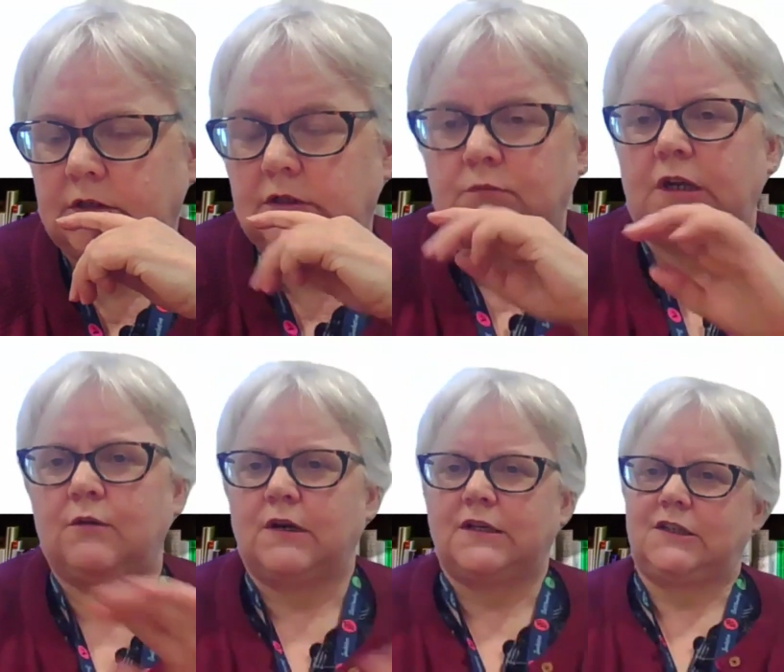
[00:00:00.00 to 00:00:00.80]
So many
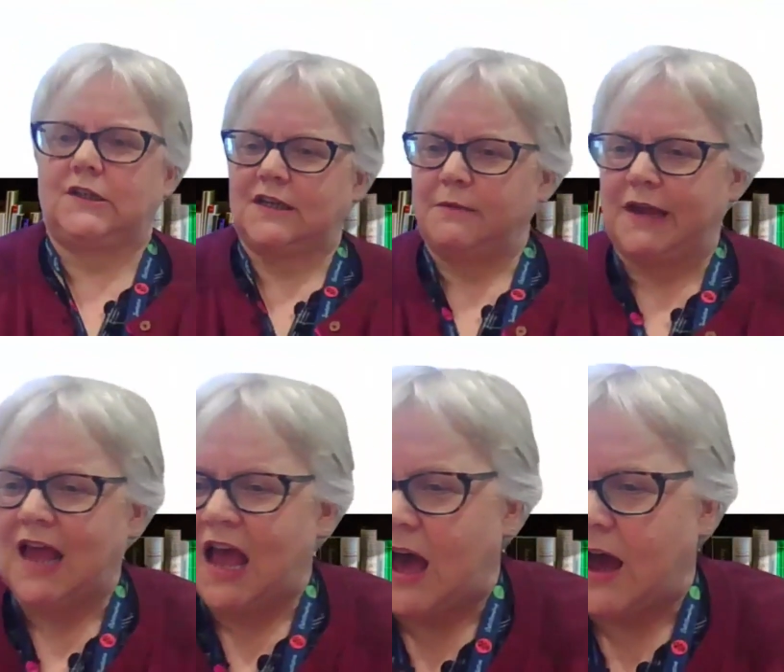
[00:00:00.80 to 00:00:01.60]
questions coming
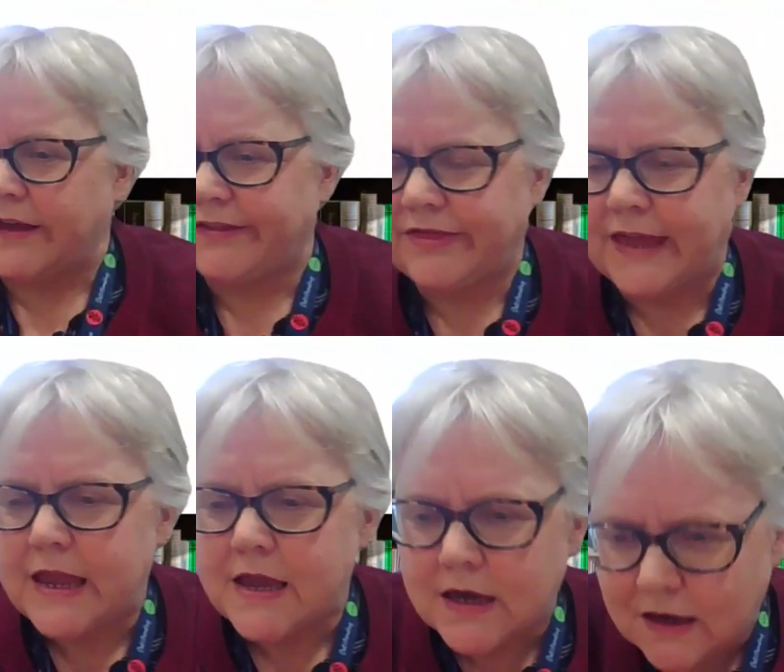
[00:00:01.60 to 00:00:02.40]
in. I
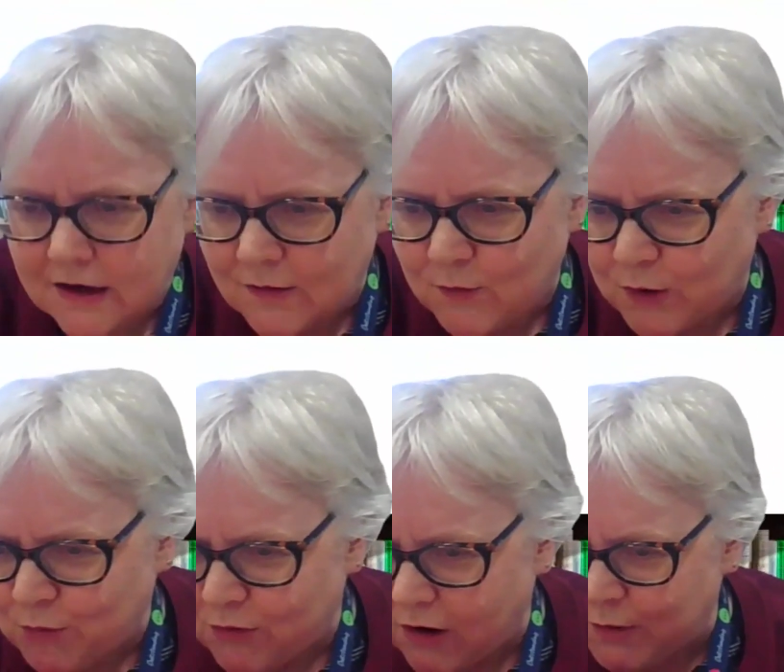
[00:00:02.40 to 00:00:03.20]
think we're
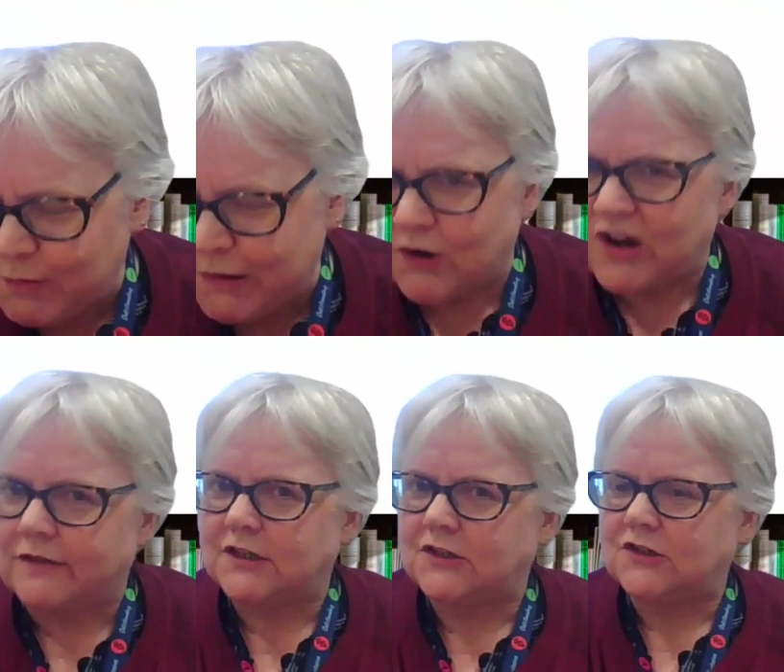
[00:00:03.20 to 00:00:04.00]
probably going to
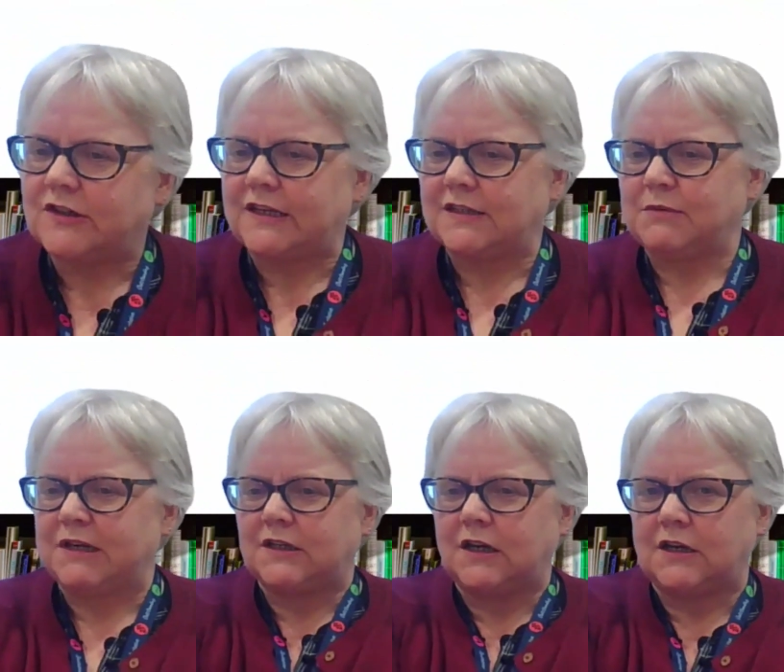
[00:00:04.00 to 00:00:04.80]
have to draw things a
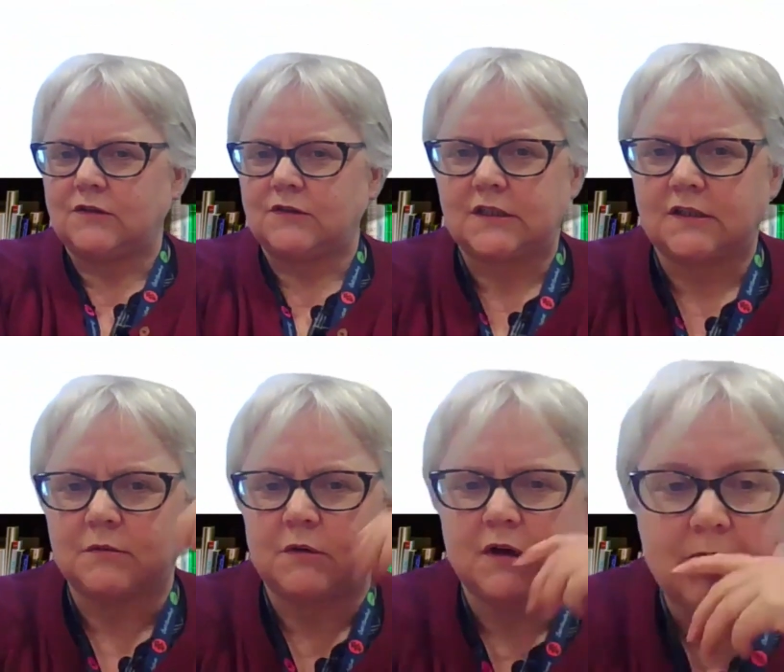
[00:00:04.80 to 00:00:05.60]
bit to close, because
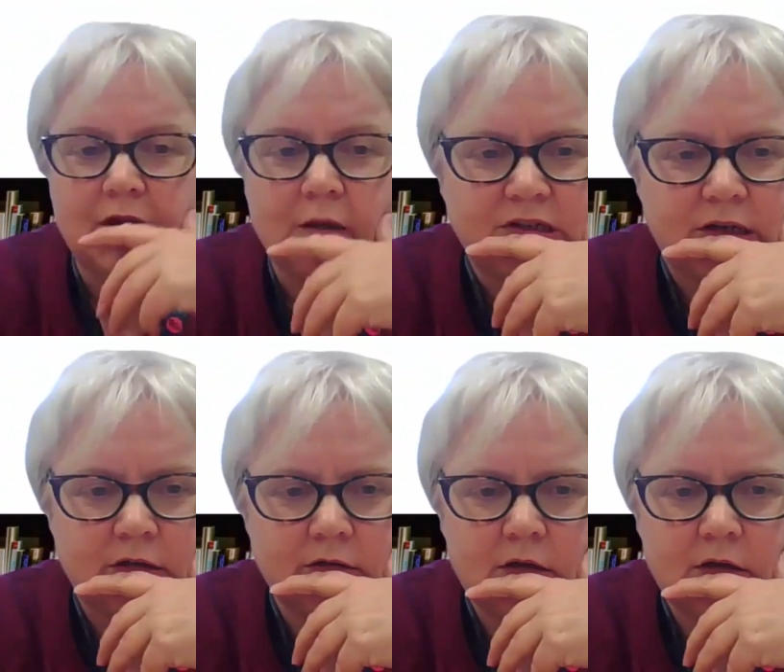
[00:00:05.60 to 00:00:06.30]
we're coming up to,